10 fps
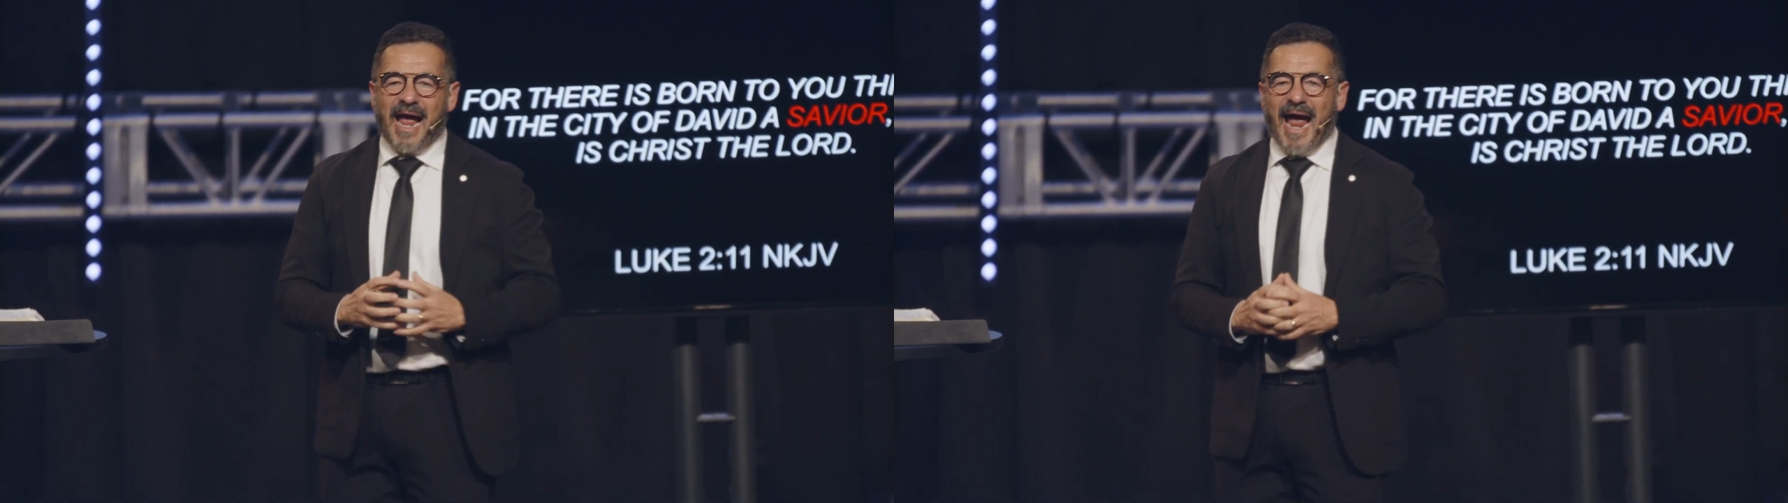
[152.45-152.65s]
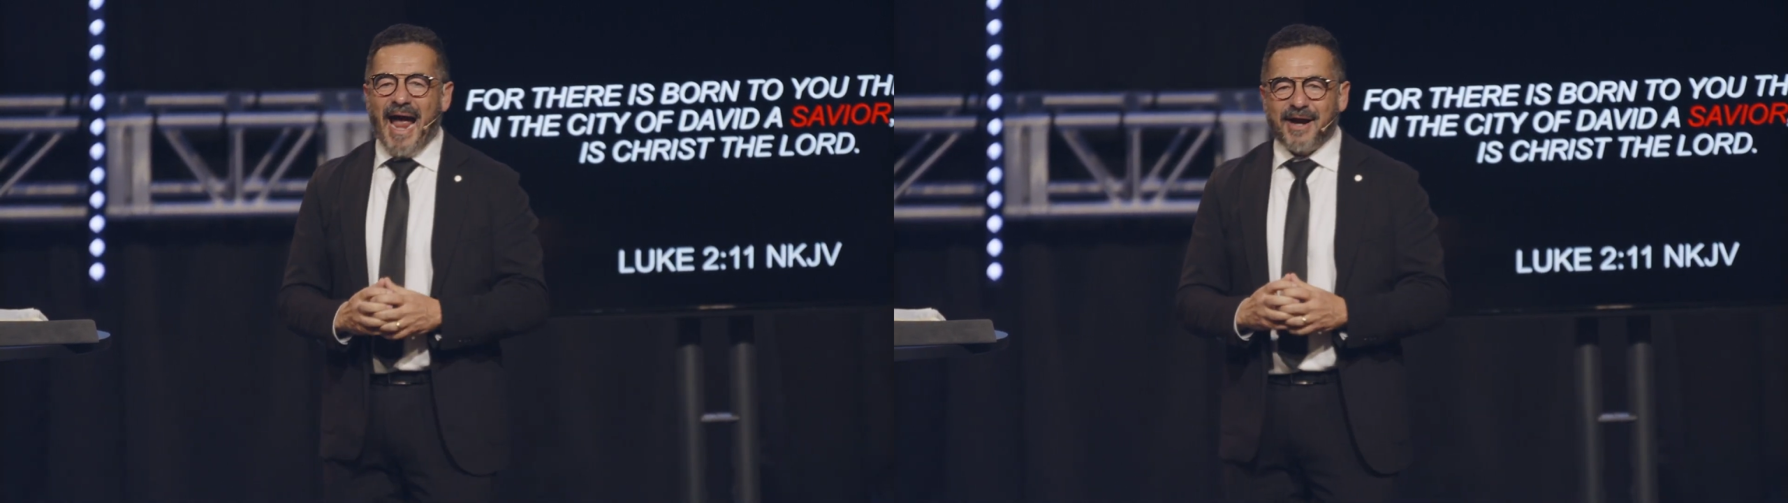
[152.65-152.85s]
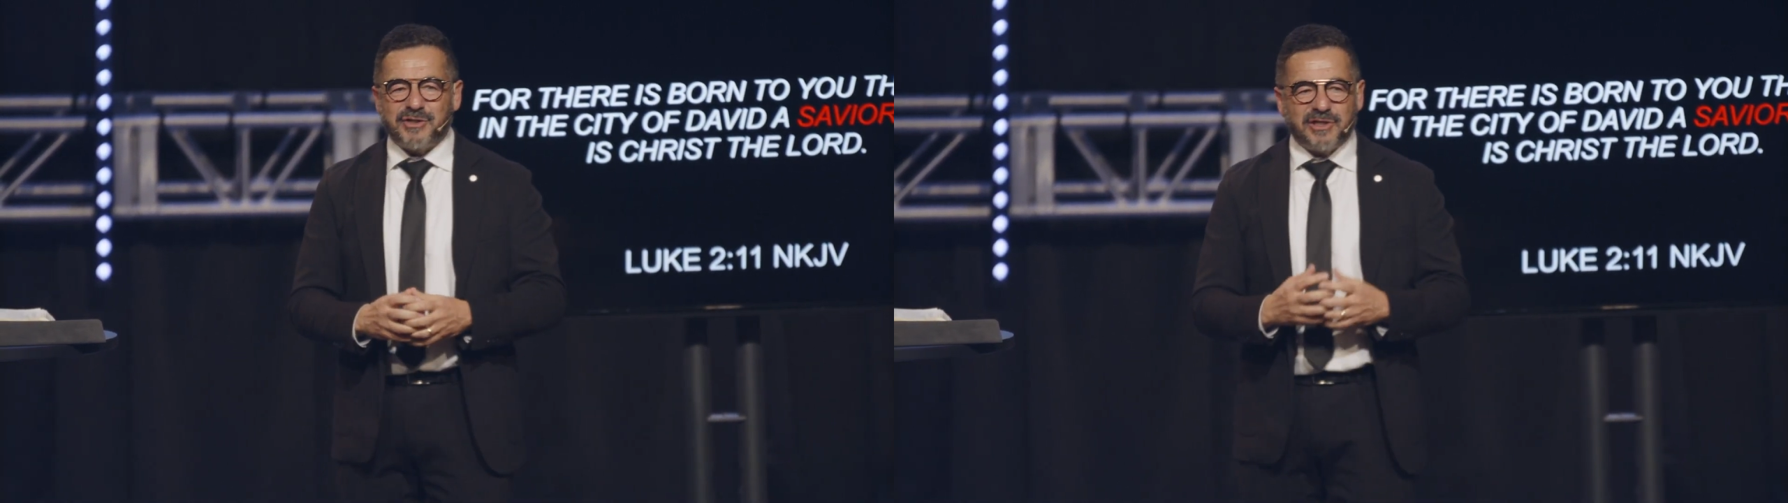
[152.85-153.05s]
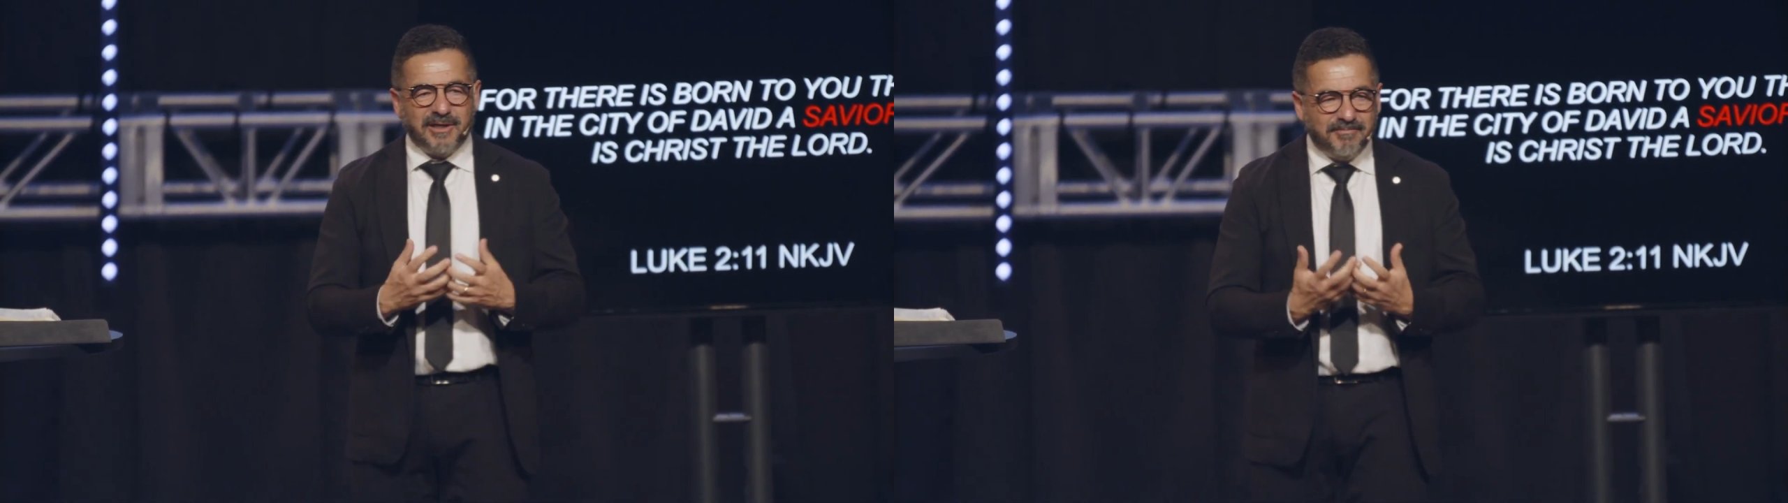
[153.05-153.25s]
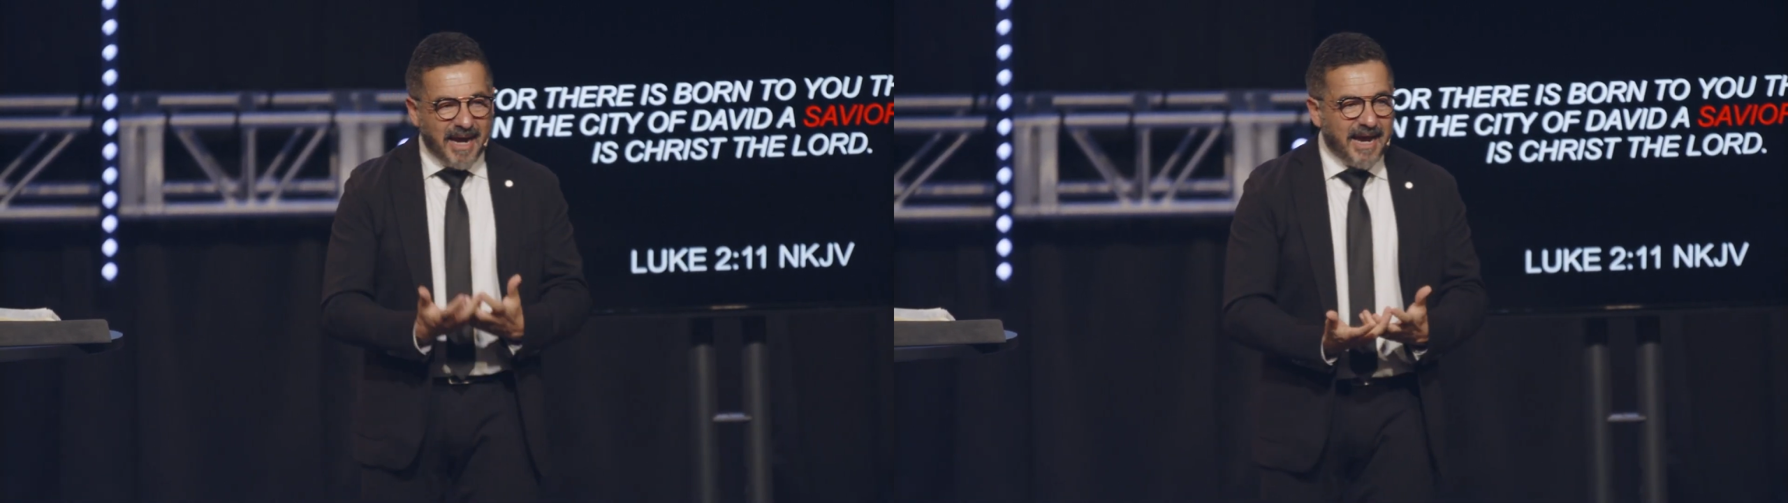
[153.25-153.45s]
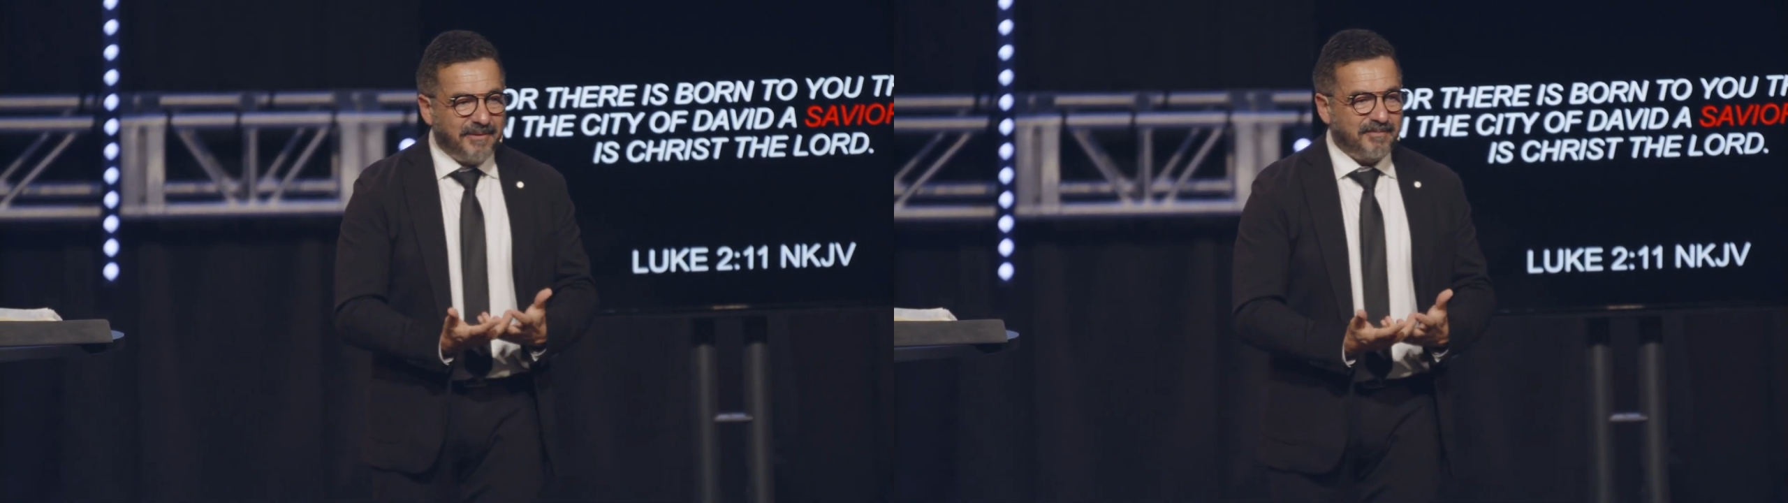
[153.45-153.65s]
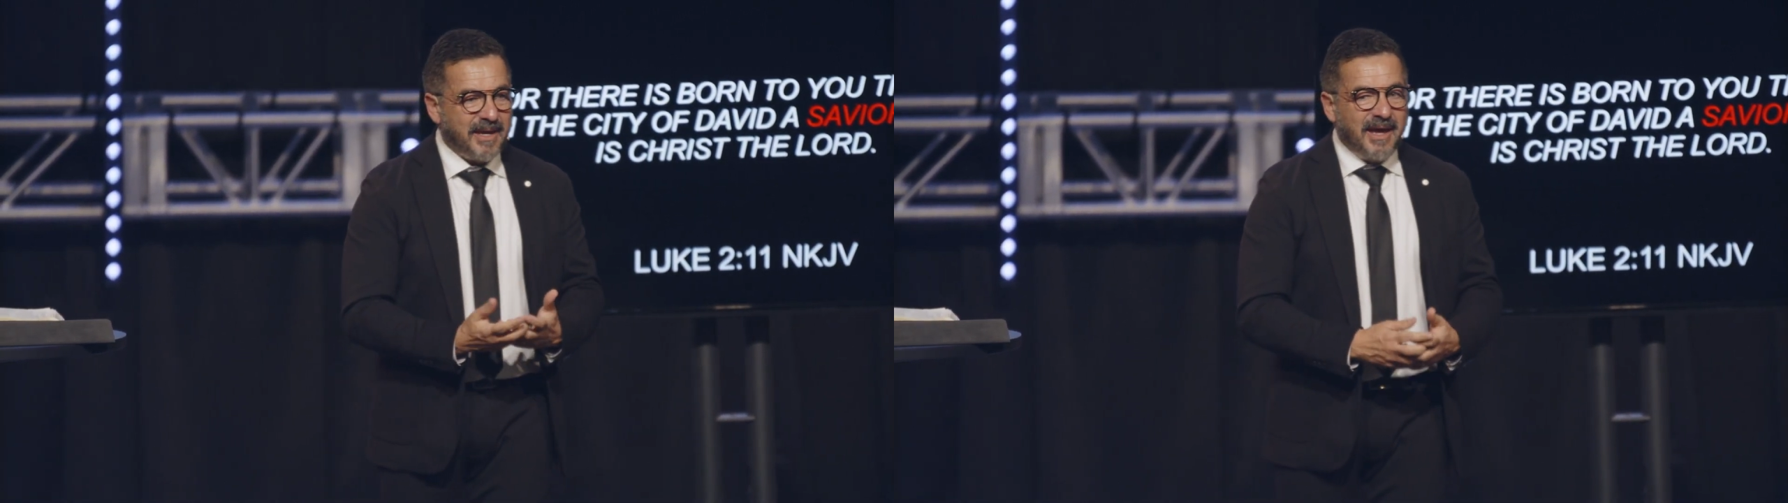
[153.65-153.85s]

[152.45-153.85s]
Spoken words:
actually mean?